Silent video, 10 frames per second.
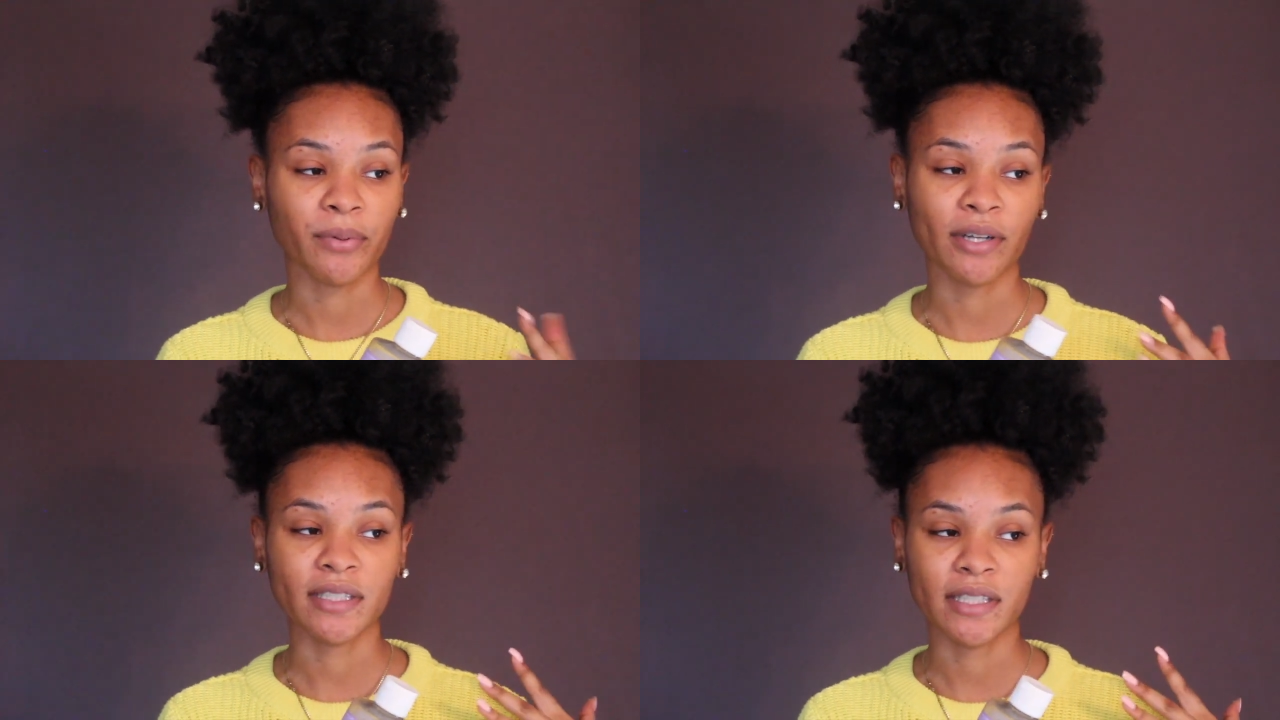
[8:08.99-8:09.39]

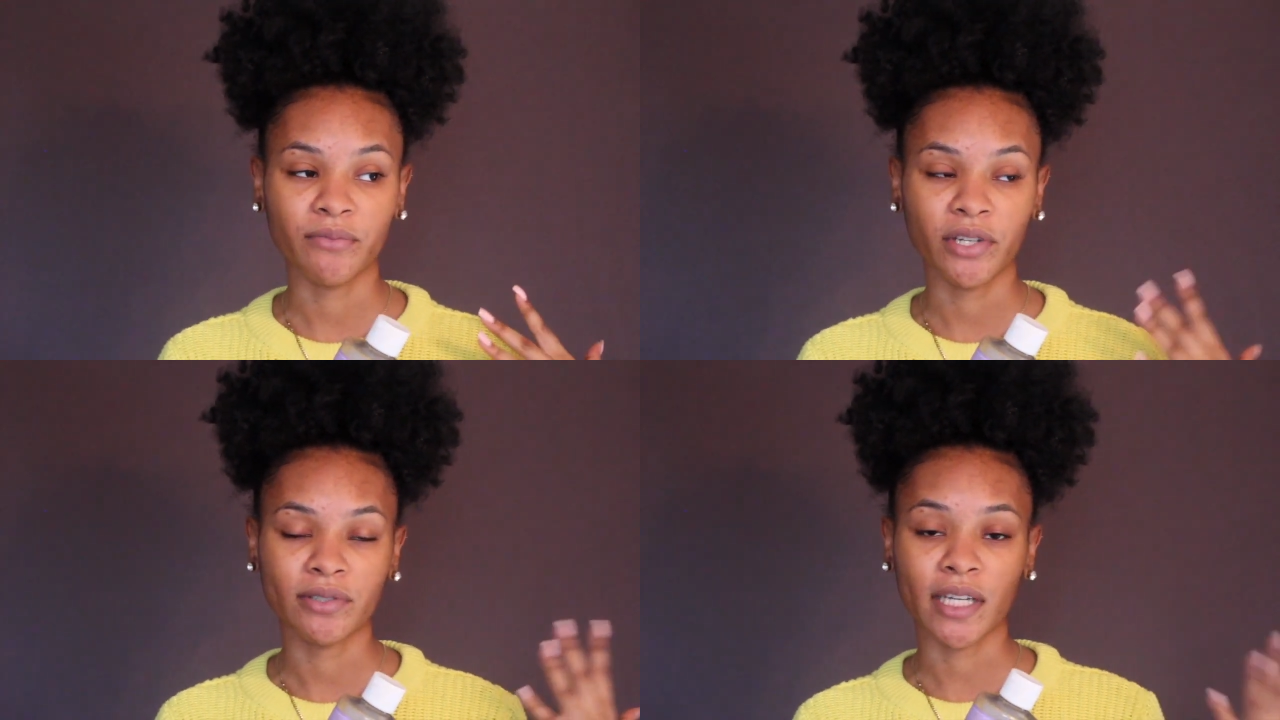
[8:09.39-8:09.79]
of person
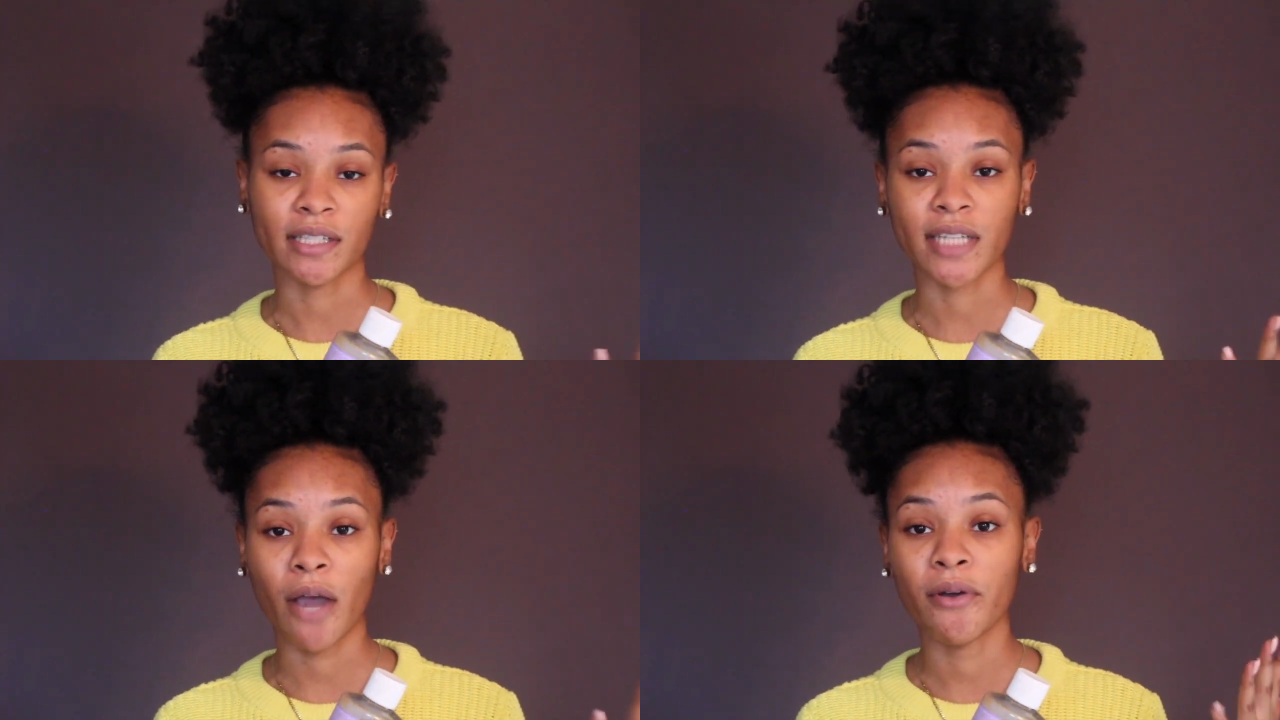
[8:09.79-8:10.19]
and when you
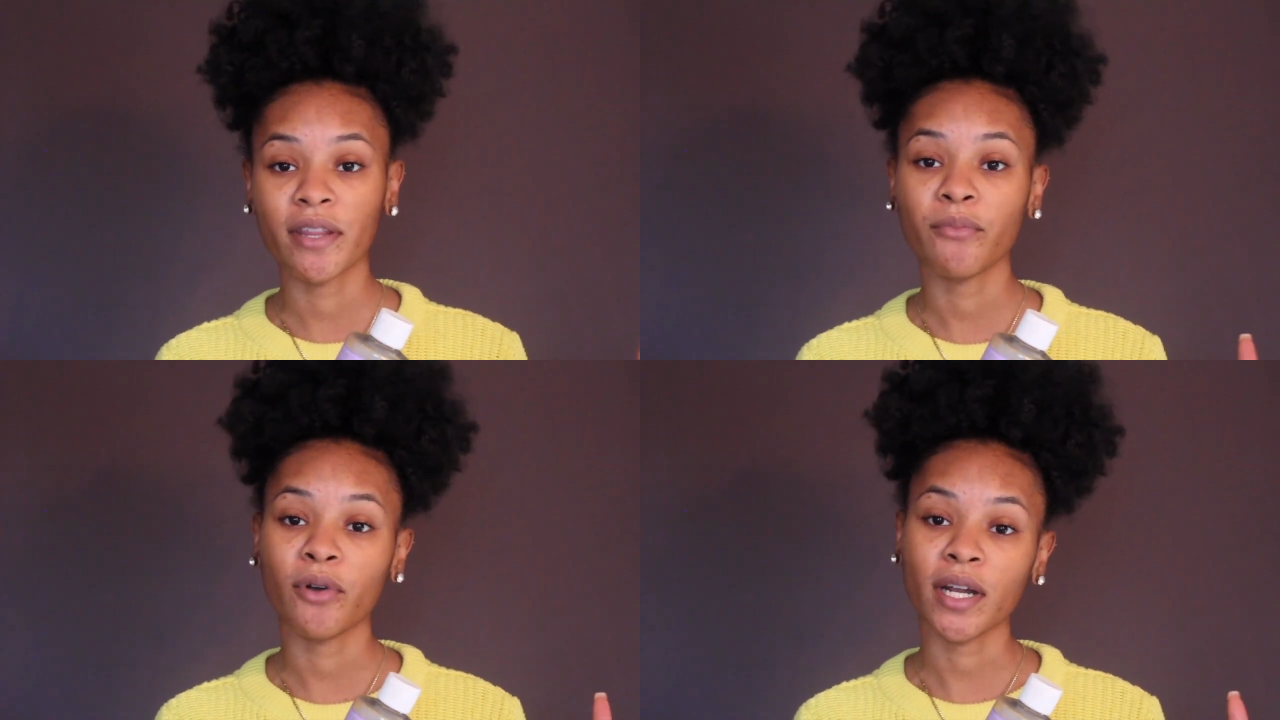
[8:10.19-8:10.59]
take a shower in
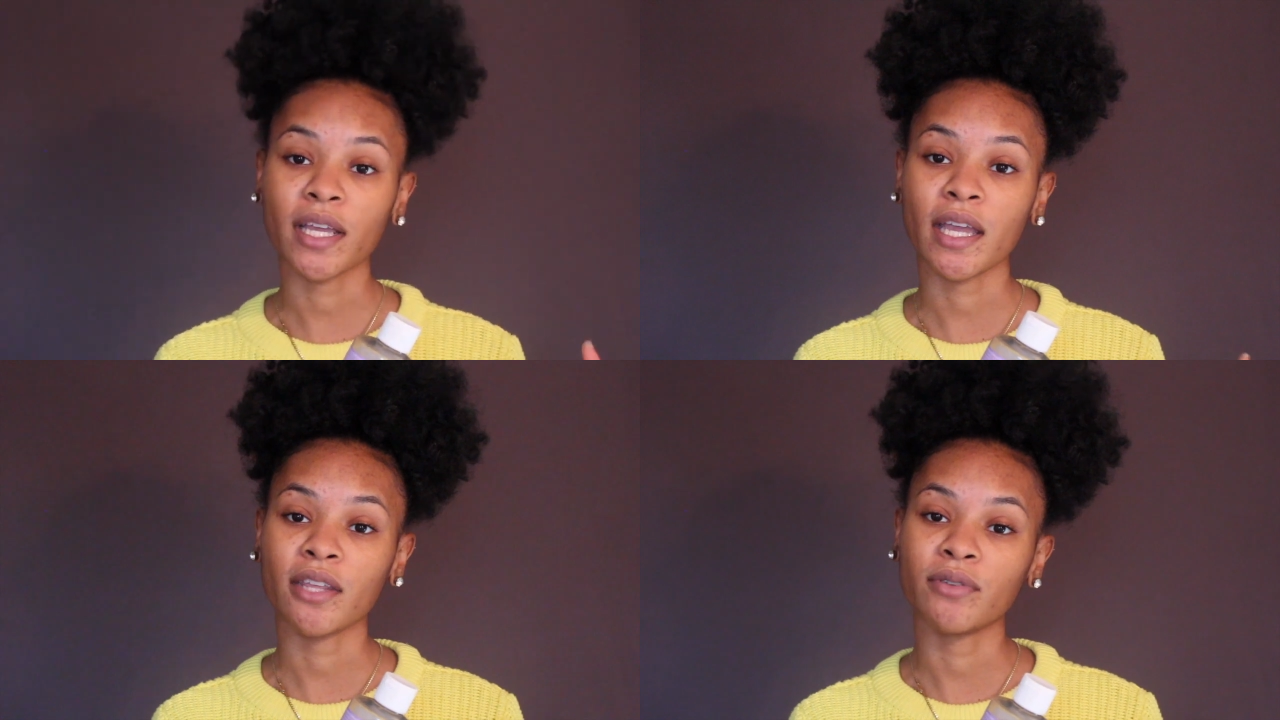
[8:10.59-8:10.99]
the
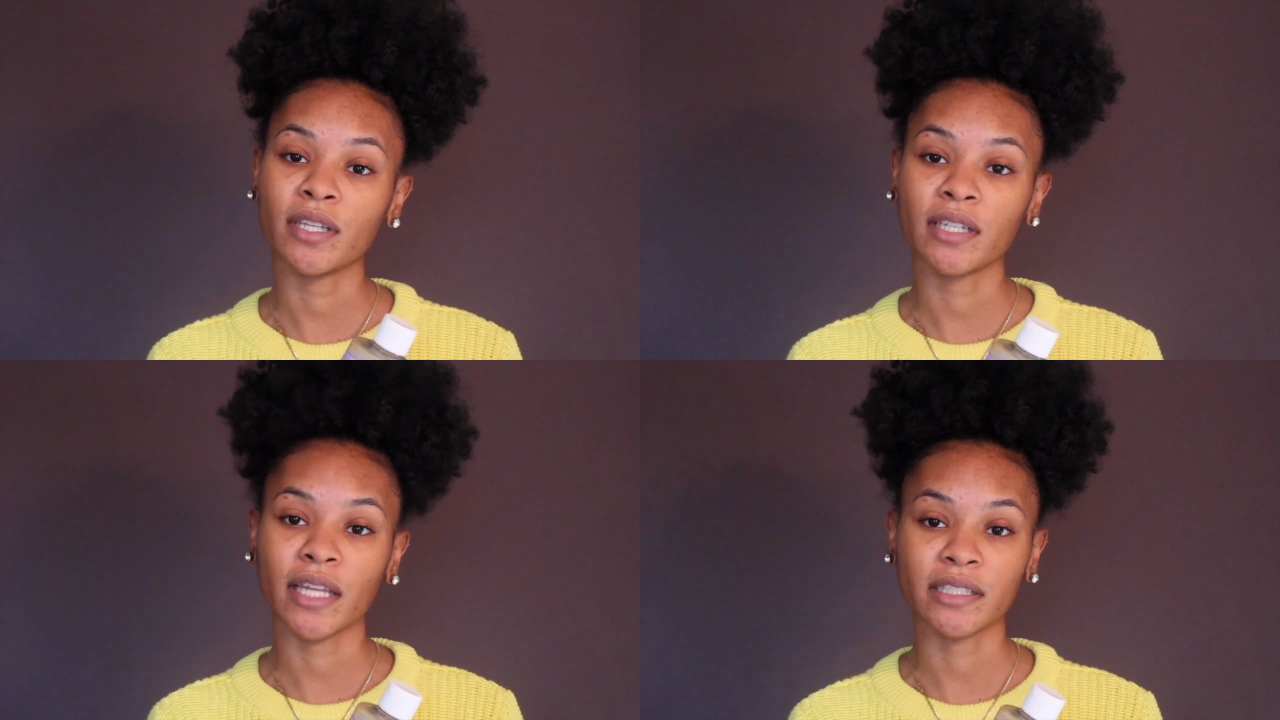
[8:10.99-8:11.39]
morning and you
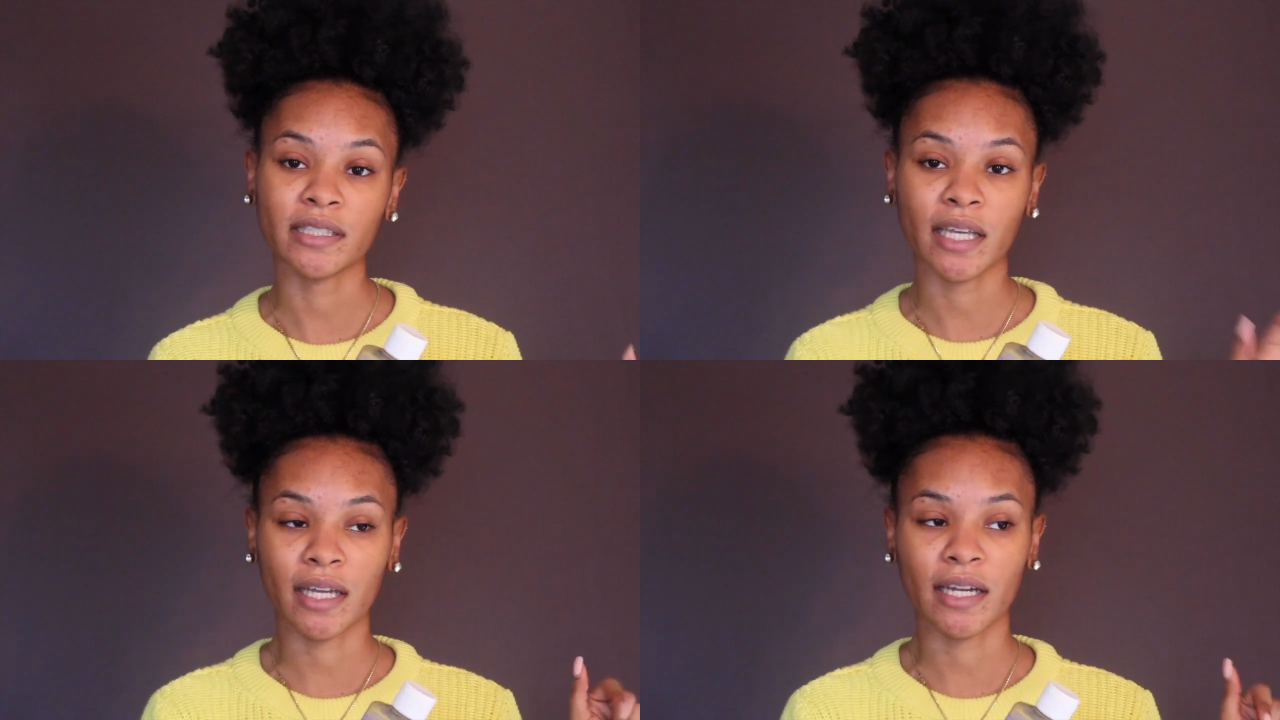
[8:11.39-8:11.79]
need like
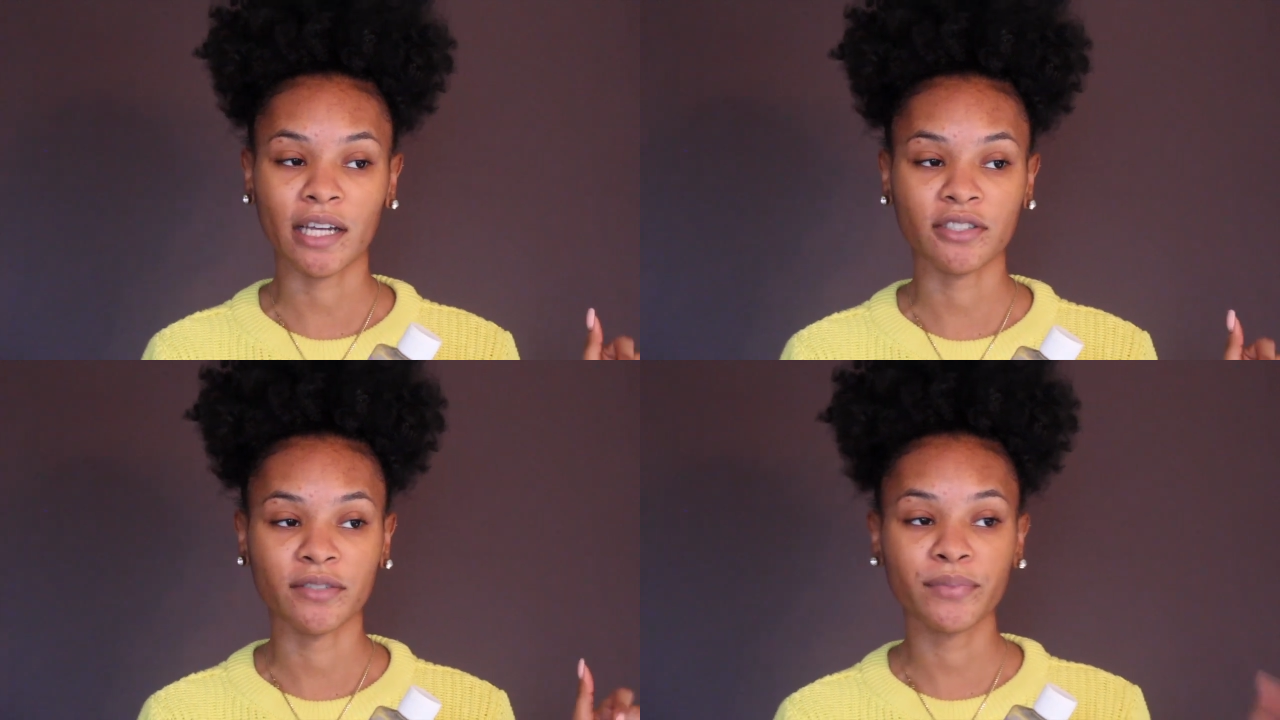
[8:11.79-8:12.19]
just like an
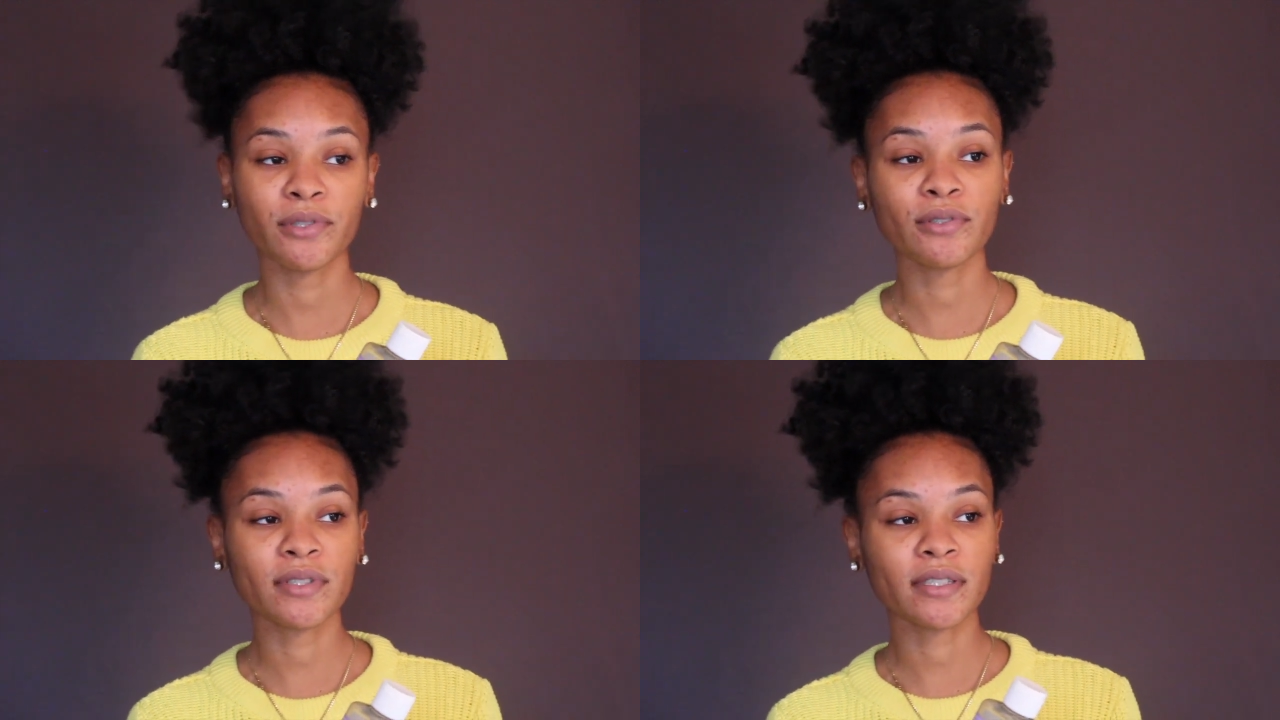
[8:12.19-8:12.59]
extra
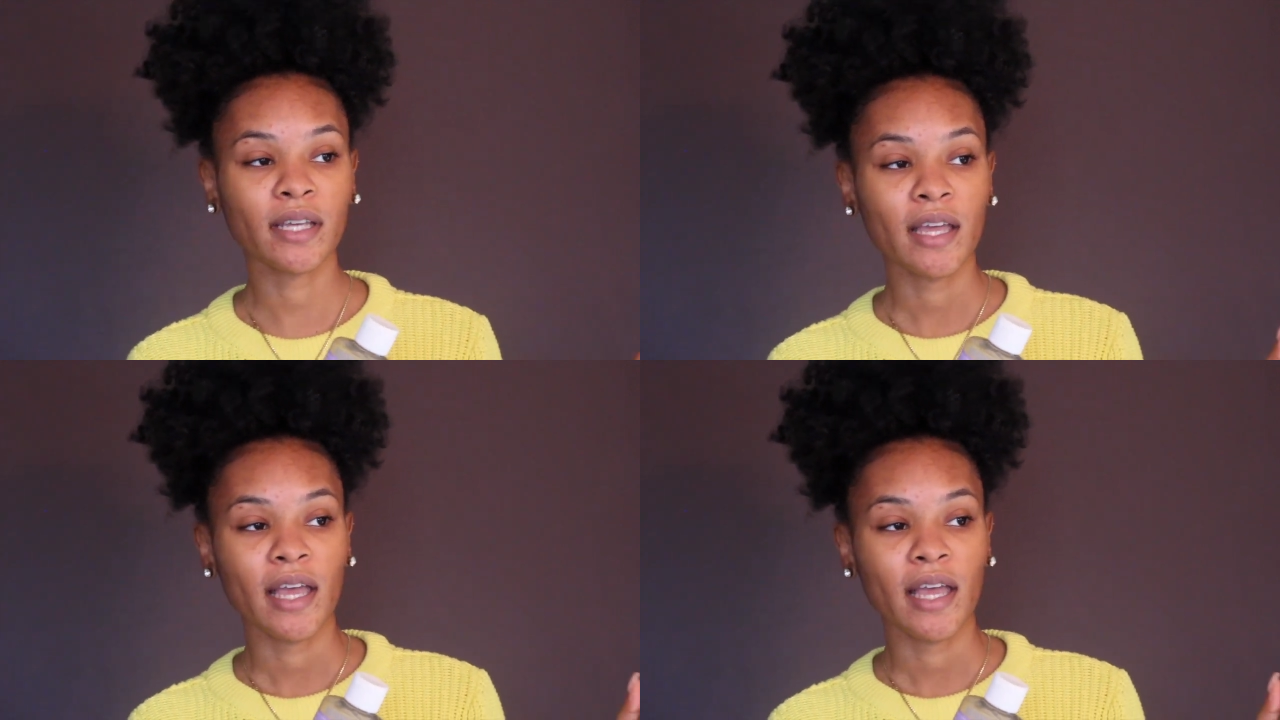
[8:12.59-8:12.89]
boost